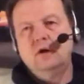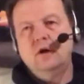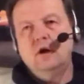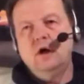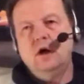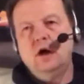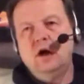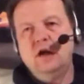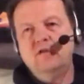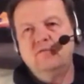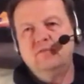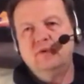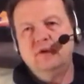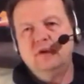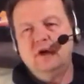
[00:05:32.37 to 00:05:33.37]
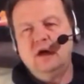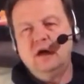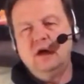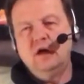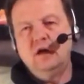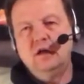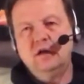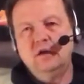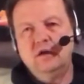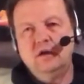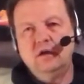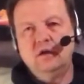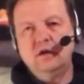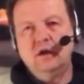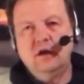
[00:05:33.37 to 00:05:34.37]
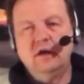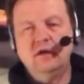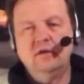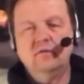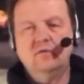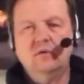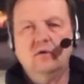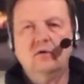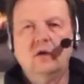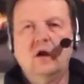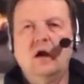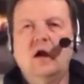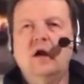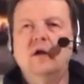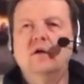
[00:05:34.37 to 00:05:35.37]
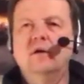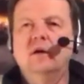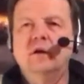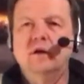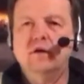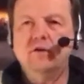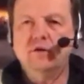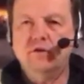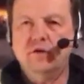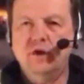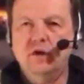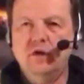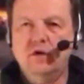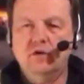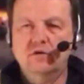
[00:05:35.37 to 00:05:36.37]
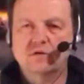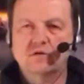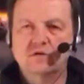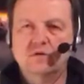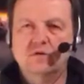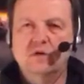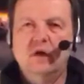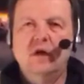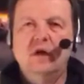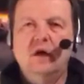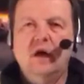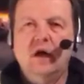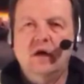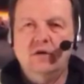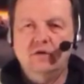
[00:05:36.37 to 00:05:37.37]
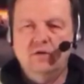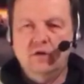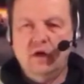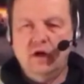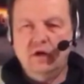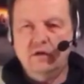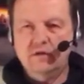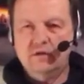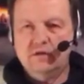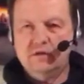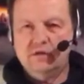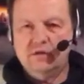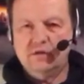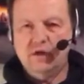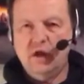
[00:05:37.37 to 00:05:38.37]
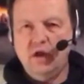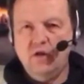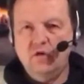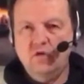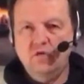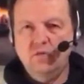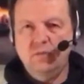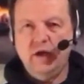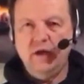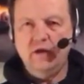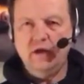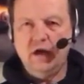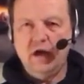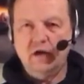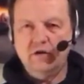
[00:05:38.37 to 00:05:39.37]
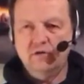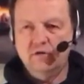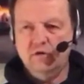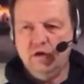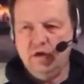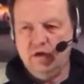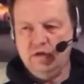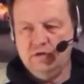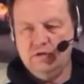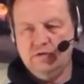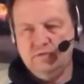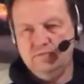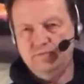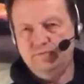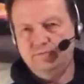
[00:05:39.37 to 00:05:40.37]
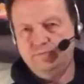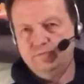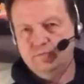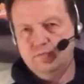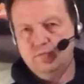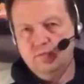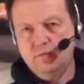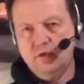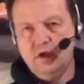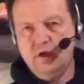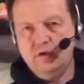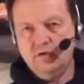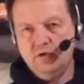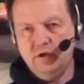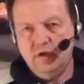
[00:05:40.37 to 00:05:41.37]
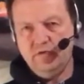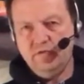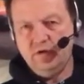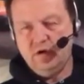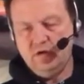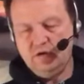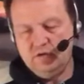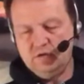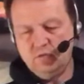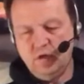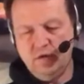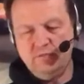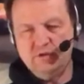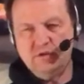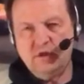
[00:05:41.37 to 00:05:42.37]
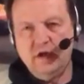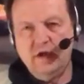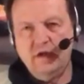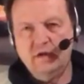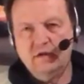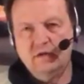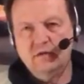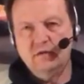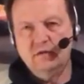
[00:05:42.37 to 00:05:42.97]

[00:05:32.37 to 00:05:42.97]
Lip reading: I've been on. Another thing also, I do not say who my doctor is. I don't give out his website,